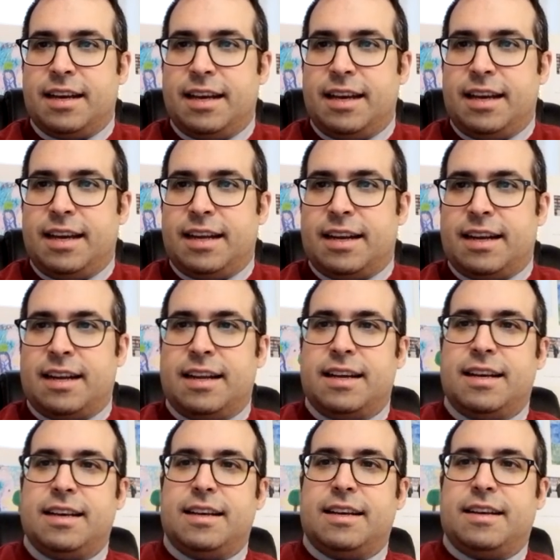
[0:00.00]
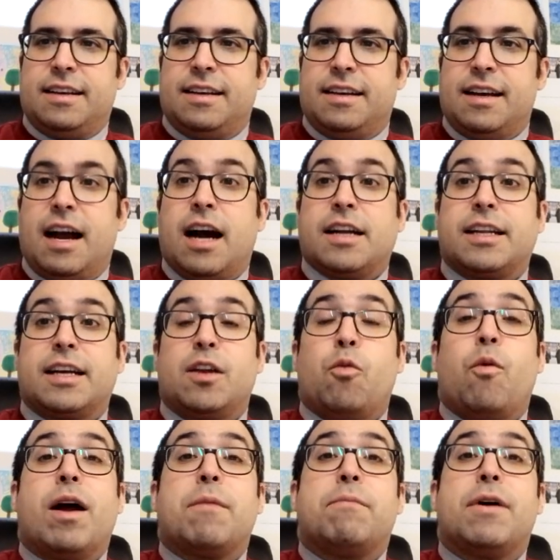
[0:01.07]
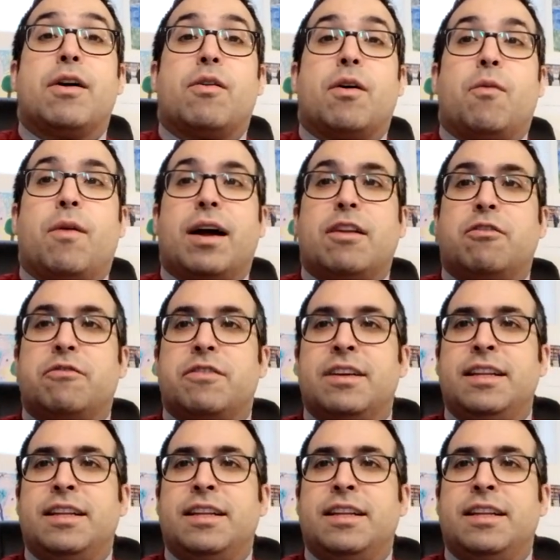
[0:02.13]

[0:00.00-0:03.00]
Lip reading: in Article 1, Para 1 of it,